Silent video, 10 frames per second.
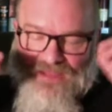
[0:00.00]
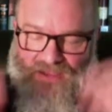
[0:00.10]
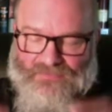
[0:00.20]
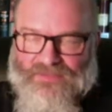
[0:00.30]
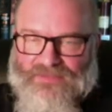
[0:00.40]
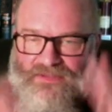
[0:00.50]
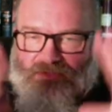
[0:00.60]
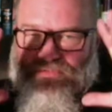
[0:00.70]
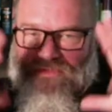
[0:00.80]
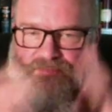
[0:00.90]
everything
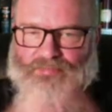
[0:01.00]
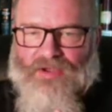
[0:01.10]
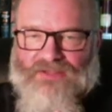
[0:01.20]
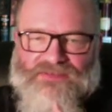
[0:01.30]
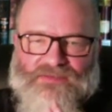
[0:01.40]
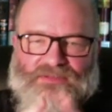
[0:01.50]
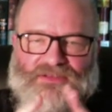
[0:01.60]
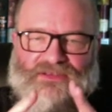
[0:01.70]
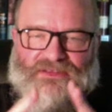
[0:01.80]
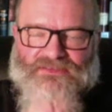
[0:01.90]
you could possibly
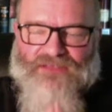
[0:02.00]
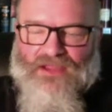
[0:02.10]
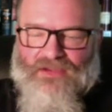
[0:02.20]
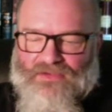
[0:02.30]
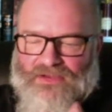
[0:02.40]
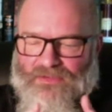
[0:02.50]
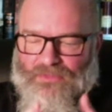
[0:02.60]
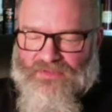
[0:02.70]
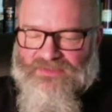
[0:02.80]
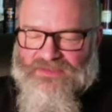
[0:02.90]
desire in a
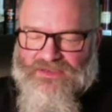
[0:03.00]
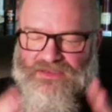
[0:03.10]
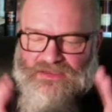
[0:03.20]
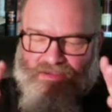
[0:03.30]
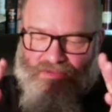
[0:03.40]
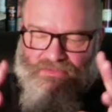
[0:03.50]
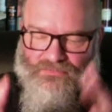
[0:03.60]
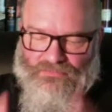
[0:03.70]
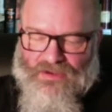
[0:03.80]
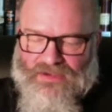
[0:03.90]
whiskey
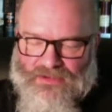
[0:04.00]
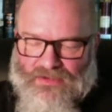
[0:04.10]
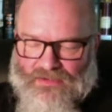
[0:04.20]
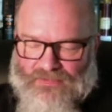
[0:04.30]
right here.